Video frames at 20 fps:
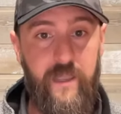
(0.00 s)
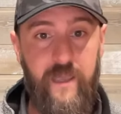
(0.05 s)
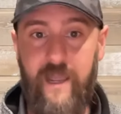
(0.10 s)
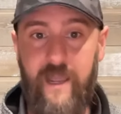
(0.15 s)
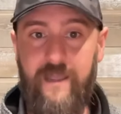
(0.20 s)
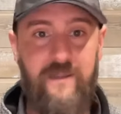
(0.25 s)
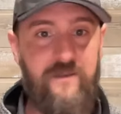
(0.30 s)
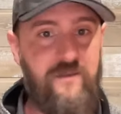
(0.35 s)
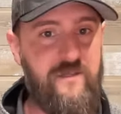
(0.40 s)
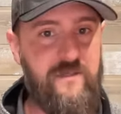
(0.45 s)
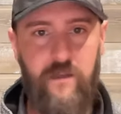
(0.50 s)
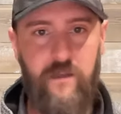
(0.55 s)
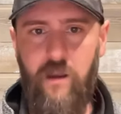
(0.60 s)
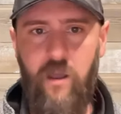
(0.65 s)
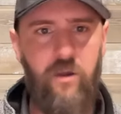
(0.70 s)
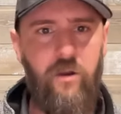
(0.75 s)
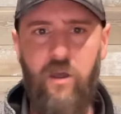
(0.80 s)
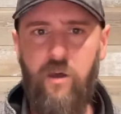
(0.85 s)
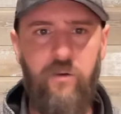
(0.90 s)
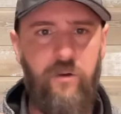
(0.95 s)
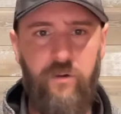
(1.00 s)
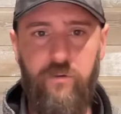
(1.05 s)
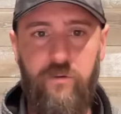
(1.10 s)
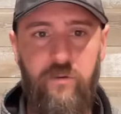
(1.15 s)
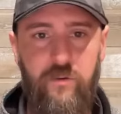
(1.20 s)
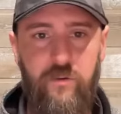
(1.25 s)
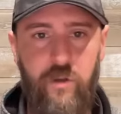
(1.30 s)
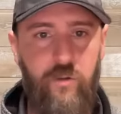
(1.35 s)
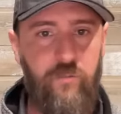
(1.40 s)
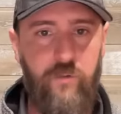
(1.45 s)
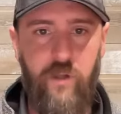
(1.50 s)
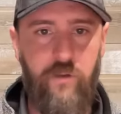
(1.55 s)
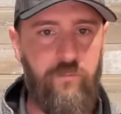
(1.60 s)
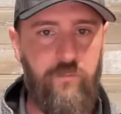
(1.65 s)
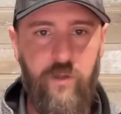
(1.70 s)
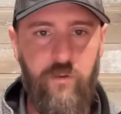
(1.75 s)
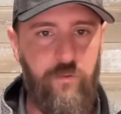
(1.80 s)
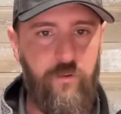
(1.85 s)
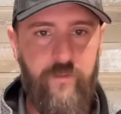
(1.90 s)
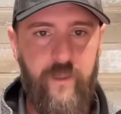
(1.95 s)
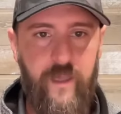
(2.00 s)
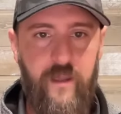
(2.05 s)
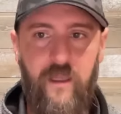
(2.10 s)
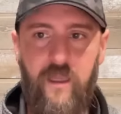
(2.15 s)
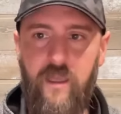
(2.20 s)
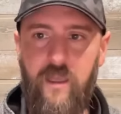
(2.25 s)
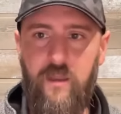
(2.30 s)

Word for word: and I can just say, no, no, no, do, no, don't do that.